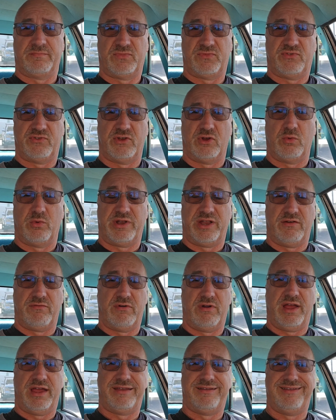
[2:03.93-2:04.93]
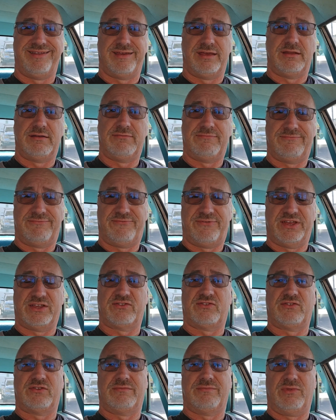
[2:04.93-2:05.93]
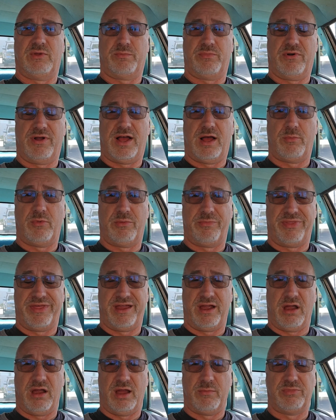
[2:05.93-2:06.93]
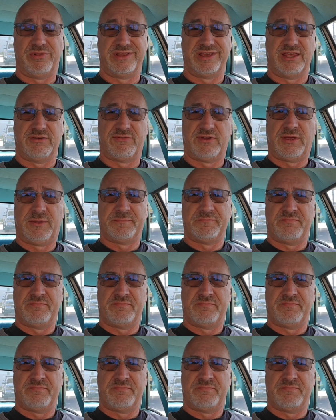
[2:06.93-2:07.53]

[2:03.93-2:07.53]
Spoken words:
so whatever I did fixed the problem there, I believe.